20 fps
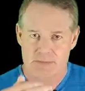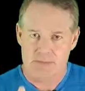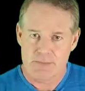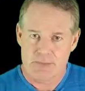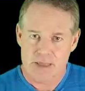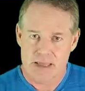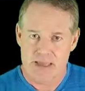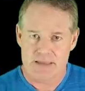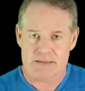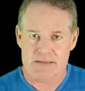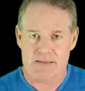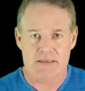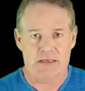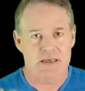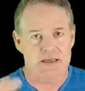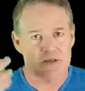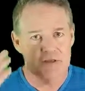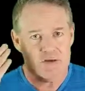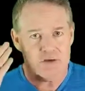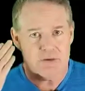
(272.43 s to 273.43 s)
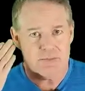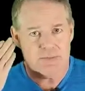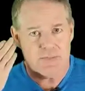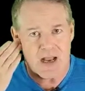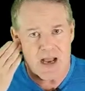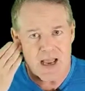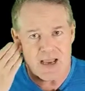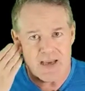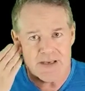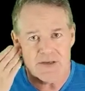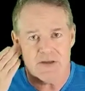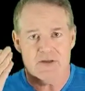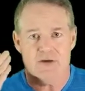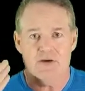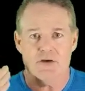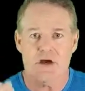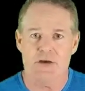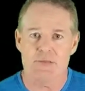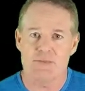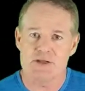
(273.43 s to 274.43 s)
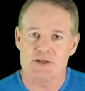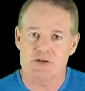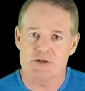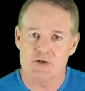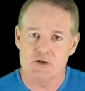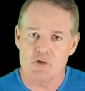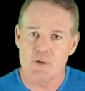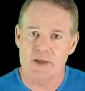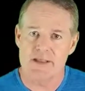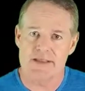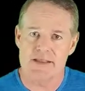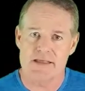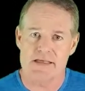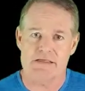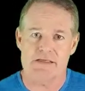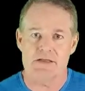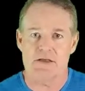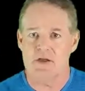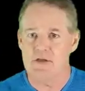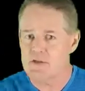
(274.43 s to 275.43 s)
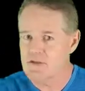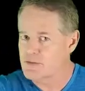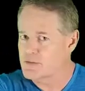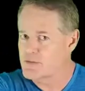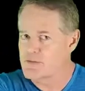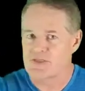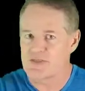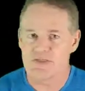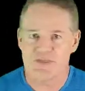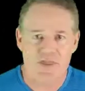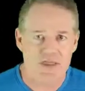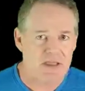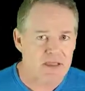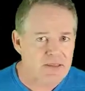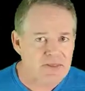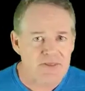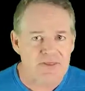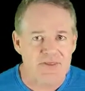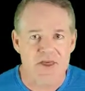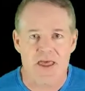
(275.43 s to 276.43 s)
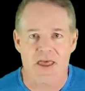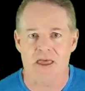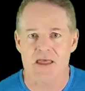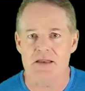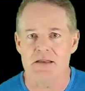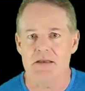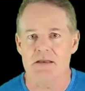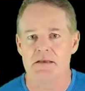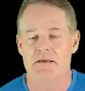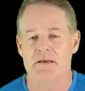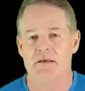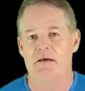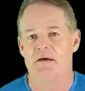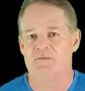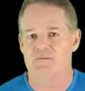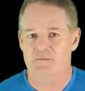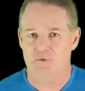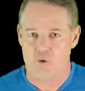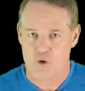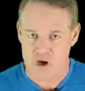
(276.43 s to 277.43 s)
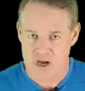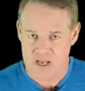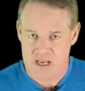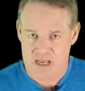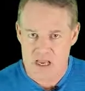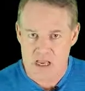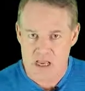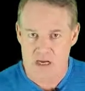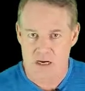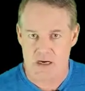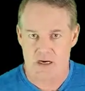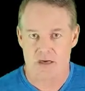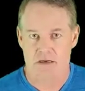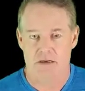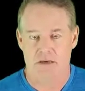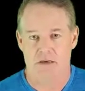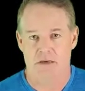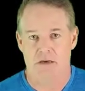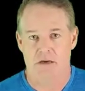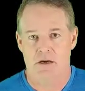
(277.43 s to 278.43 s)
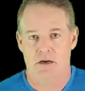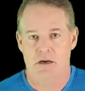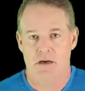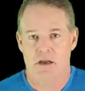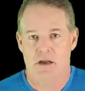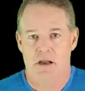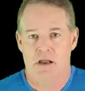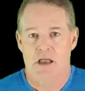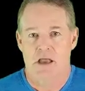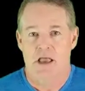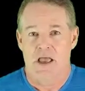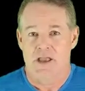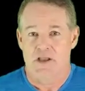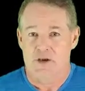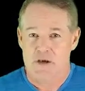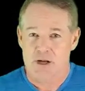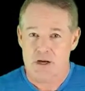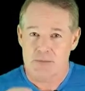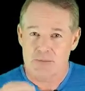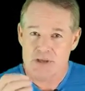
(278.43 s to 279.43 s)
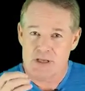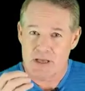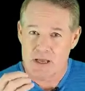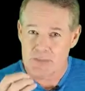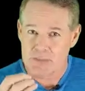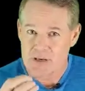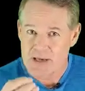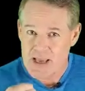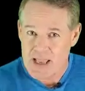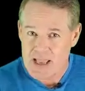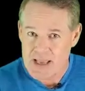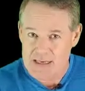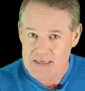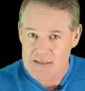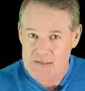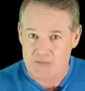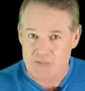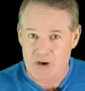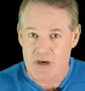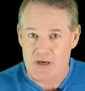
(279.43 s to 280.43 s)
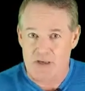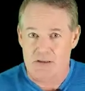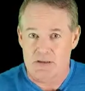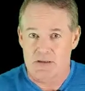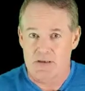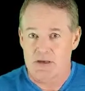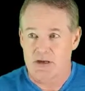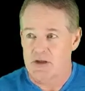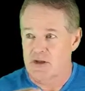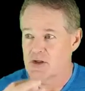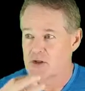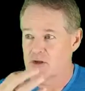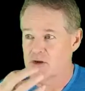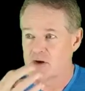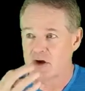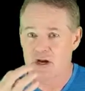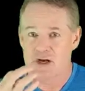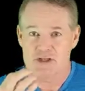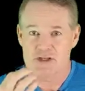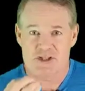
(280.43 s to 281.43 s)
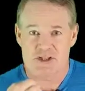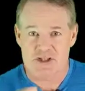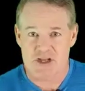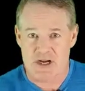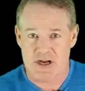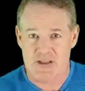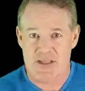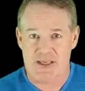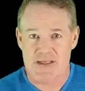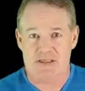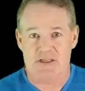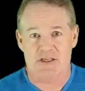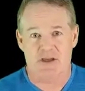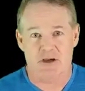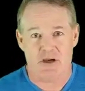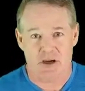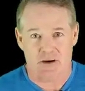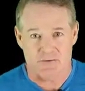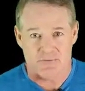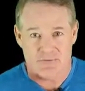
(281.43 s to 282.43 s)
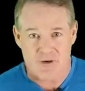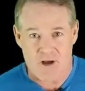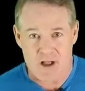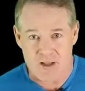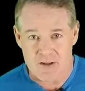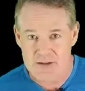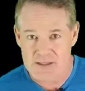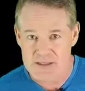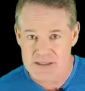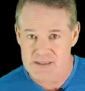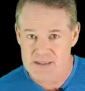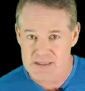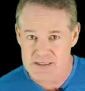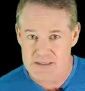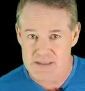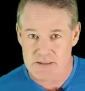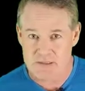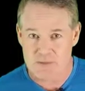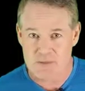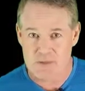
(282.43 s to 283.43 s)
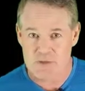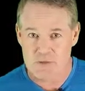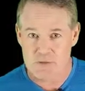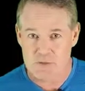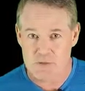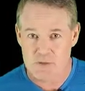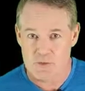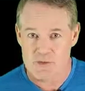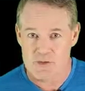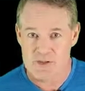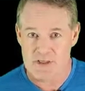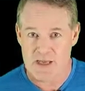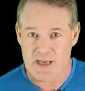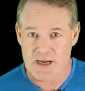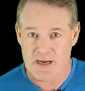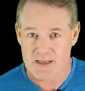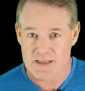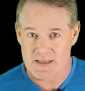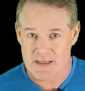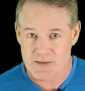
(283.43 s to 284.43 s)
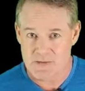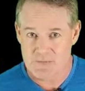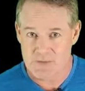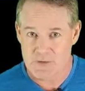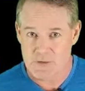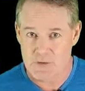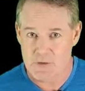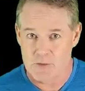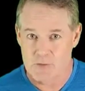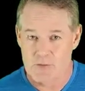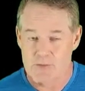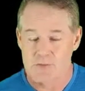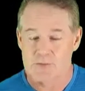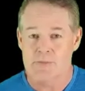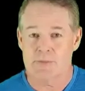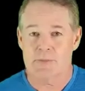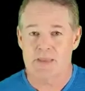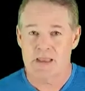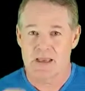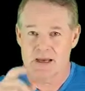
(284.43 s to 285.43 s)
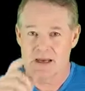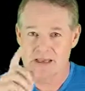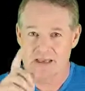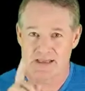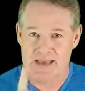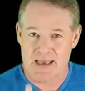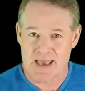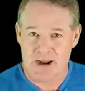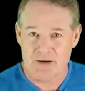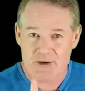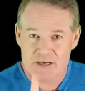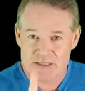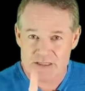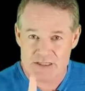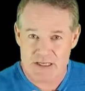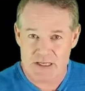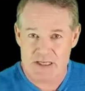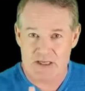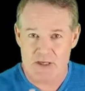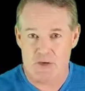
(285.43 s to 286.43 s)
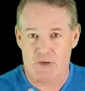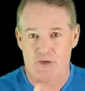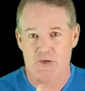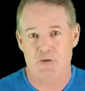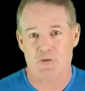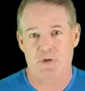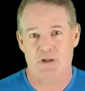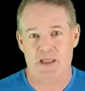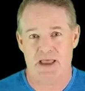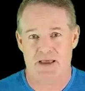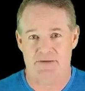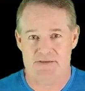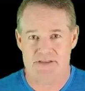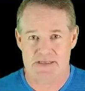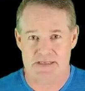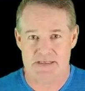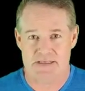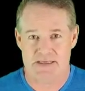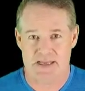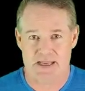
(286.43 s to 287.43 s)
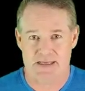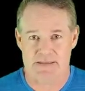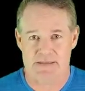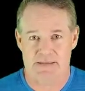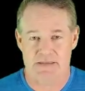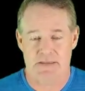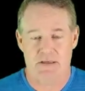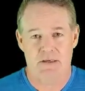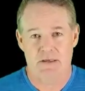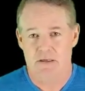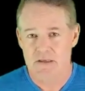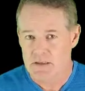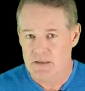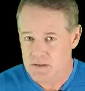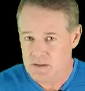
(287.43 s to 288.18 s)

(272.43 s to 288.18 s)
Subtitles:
Commit in your mind, you're going to be doing this through thick and thin for a year. You're going to become an expert. You're going to share this, and you're going to follow the system and the tools that I give you, and I guarantee you will have success.